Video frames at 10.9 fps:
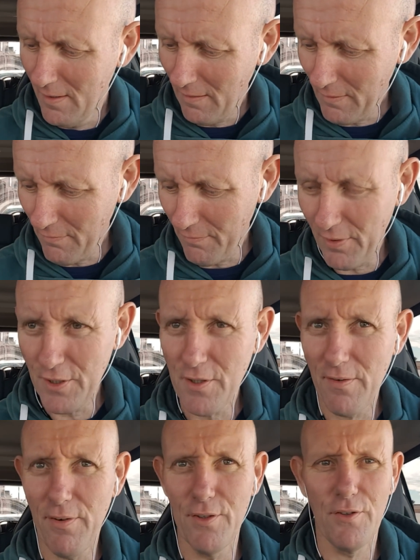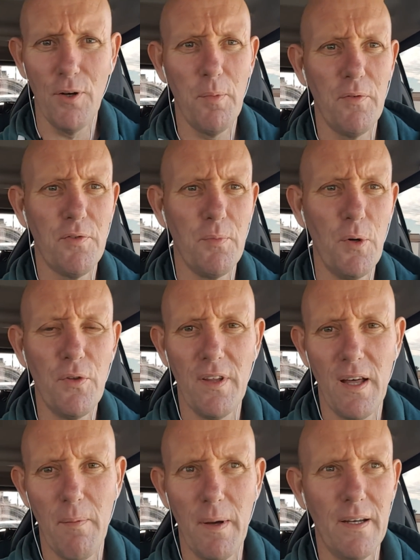I didn't even finish the first tub of smoothie
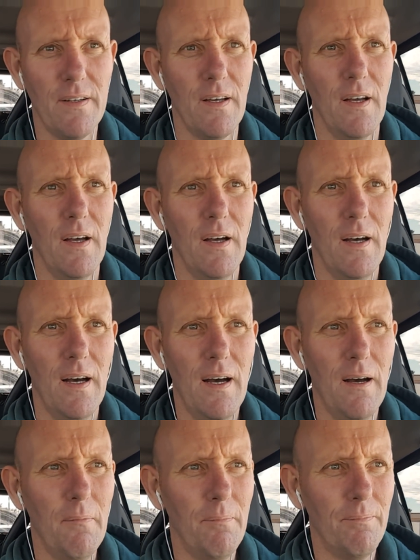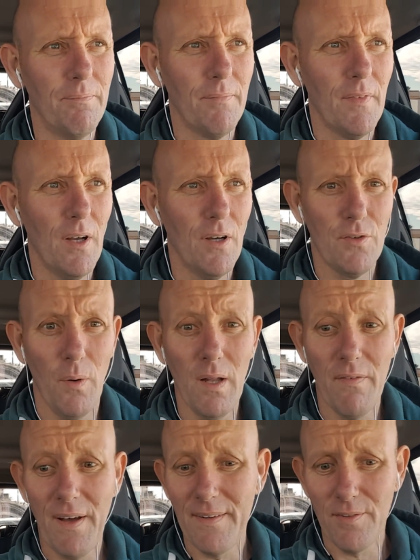that I made. Um, so all
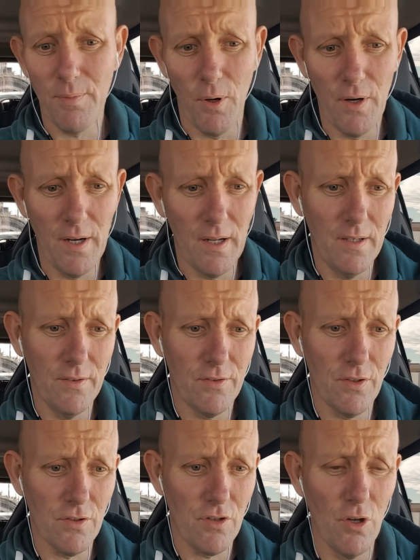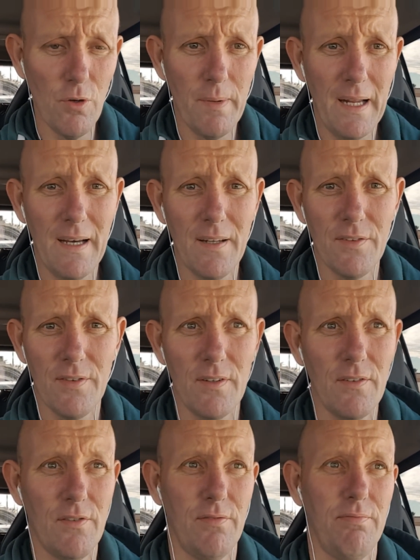I've had this morning is just two bananas
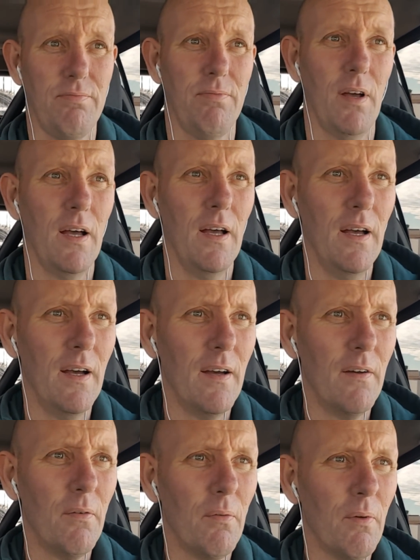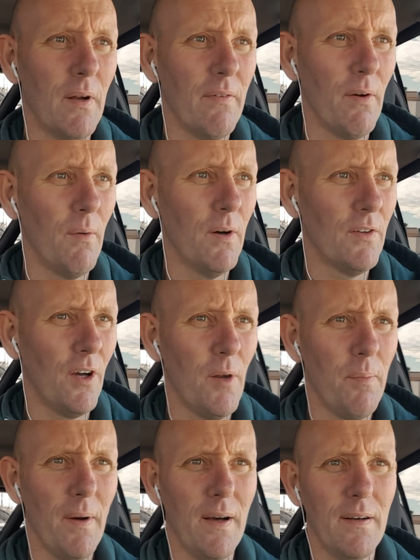since whatever it was I got
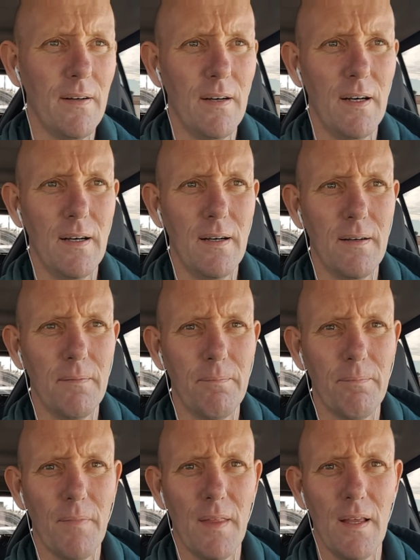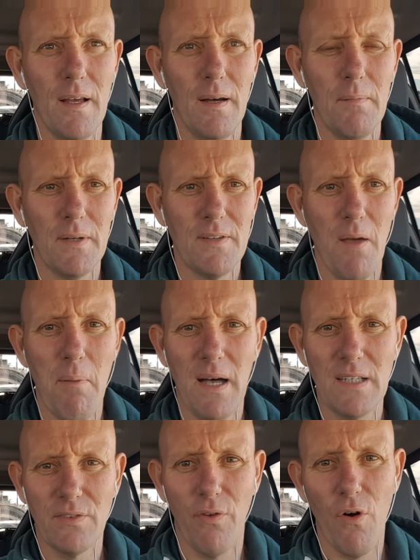up at, uh, at 10
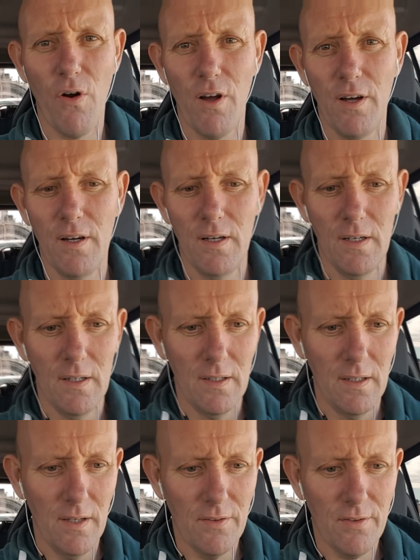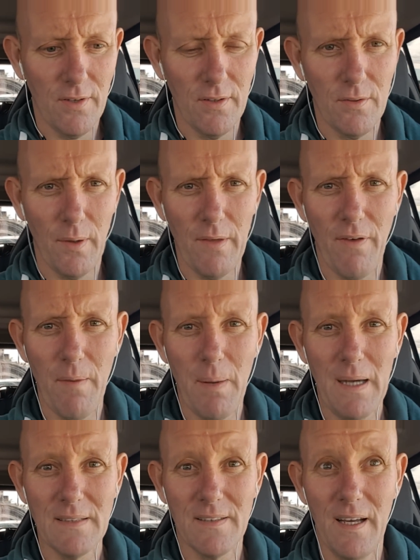past 4. It's 25
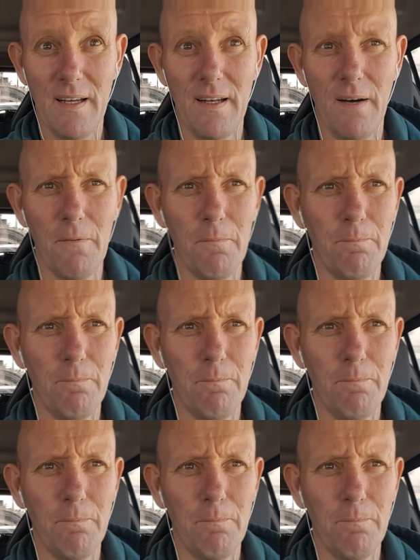past 10 now.